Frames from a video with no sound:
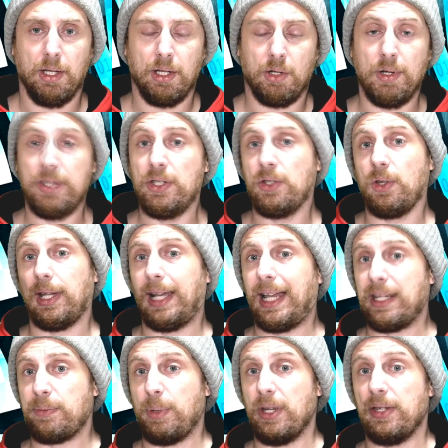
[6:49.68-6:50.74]
Chris is not the
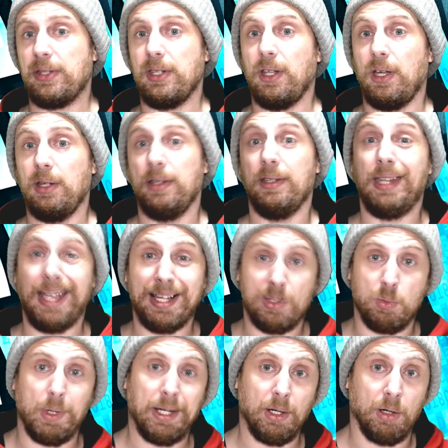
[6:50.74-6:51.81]
last person though.
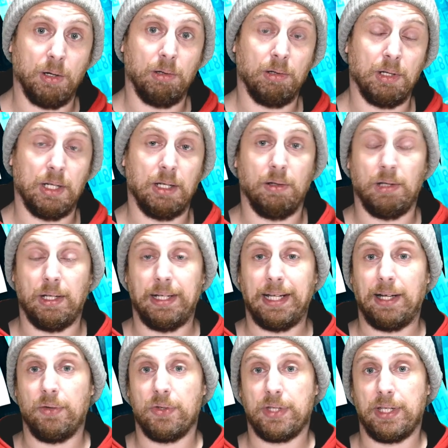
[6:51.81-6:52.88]
Next week, I'll
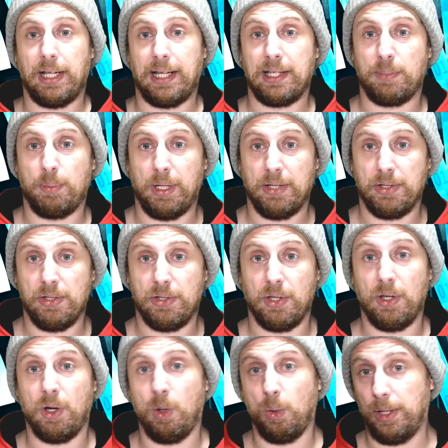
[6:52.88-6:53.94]
announce the last person.
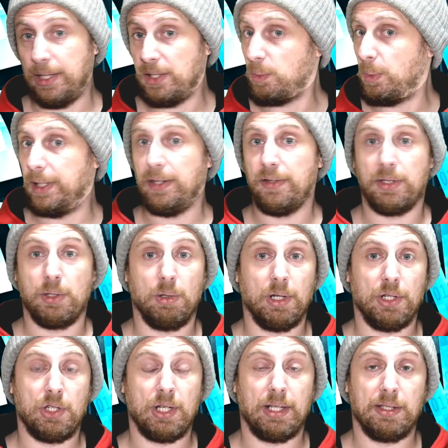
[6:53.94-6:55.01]
So the whole of this week, you've still
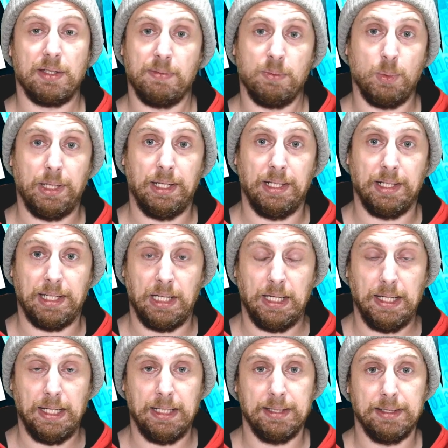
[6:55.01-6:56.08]
got a chance of winning a
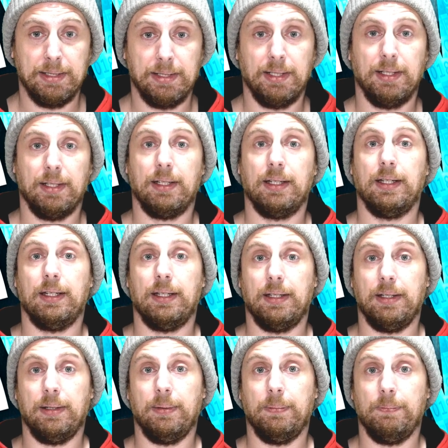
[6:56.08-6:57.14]
key.
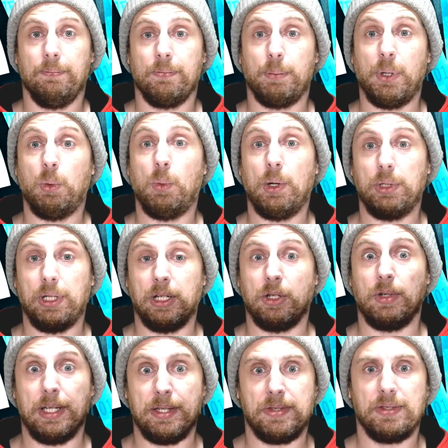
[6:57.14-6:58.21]
But well done,
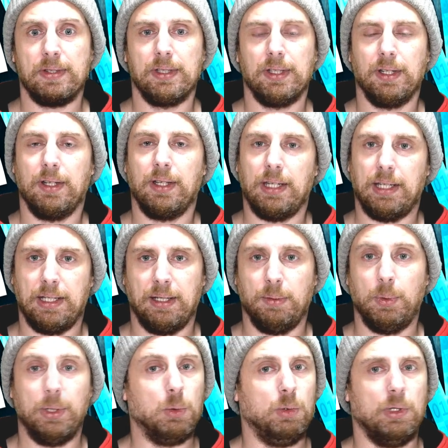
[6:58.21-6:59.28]
Chris.
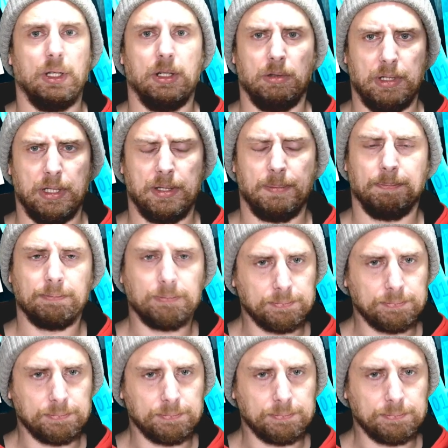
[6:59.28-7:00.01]
We all know Chris.